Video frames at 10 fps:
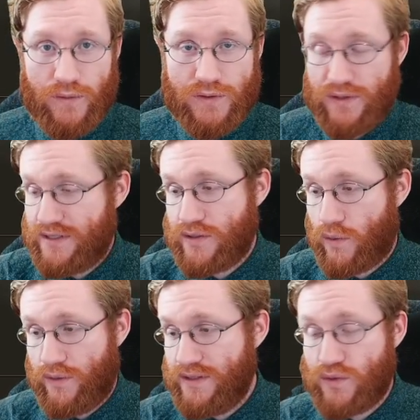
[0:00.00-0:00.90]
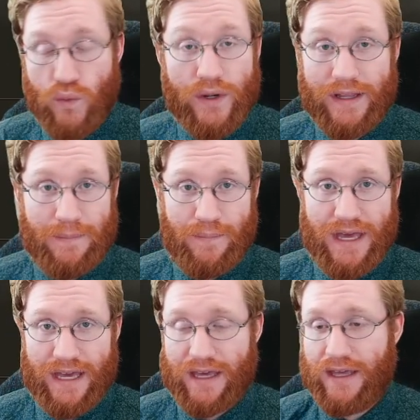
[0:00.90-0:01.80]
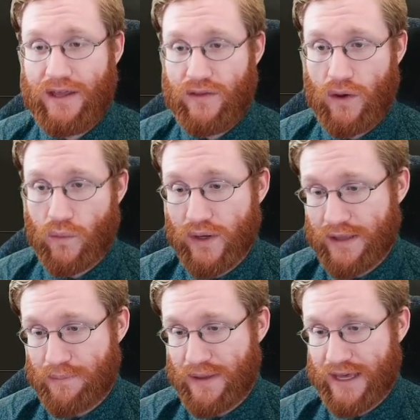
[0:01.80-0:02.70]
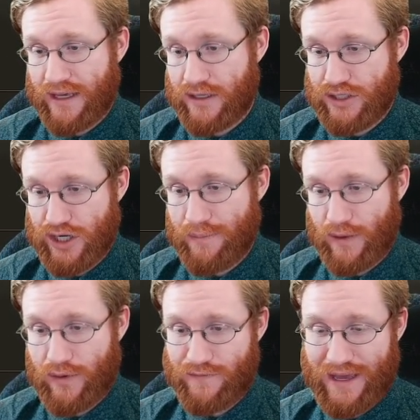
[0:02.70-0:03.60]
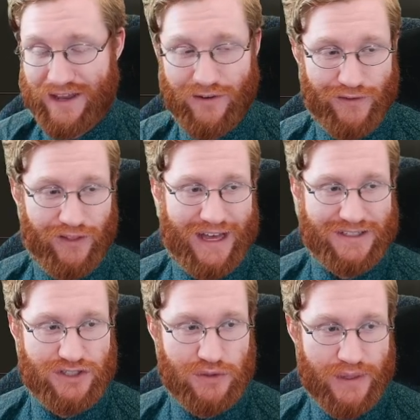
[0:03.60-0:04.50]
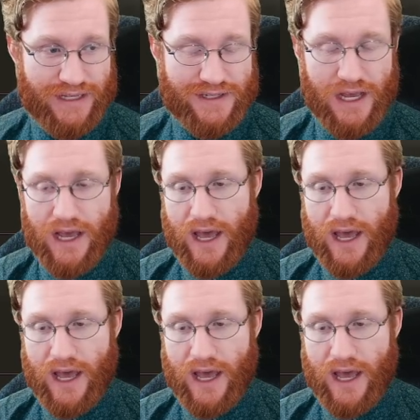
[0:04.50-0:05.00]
So this is a really big jump that we've made over the last 2 weeks,